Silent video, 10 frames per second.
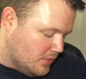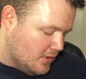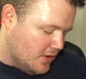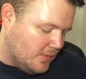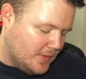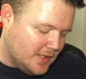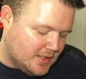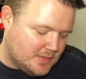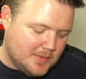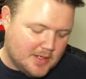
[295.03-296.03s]
And there's
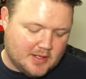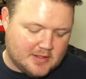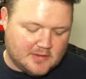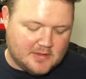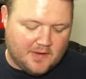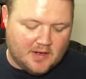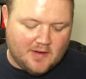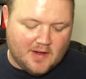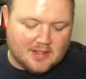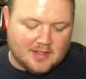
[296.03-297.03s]
my certificate of
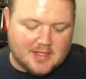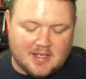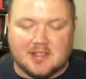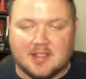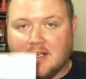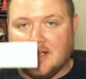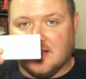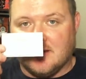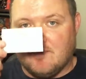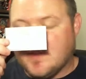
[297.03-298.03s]
authenticity
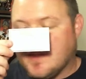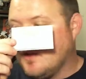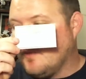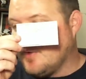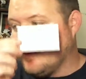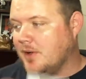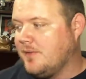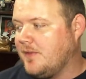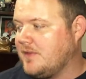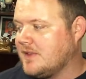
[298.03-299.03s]
for the
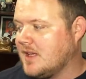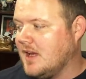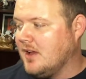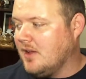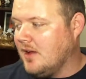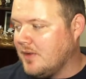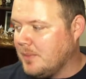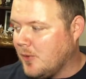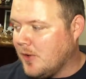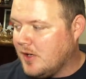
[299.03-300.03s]
1/5 scale
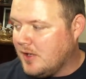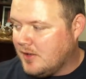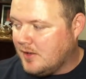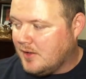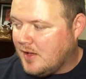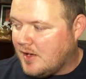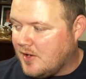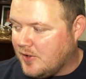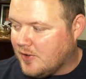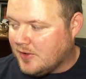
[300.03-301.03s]
hoverboard. I know
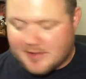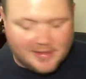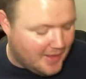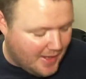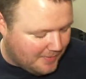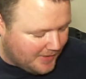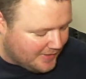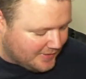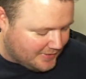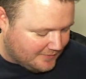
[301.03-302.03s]
you couldn't see that
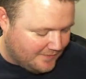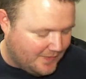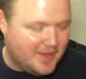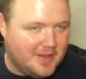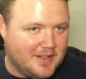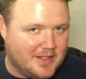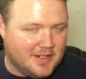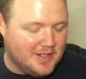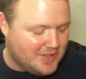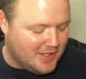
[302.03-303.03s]
because it didn't
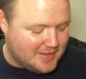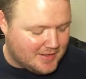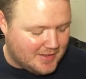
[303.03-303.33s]
adjust.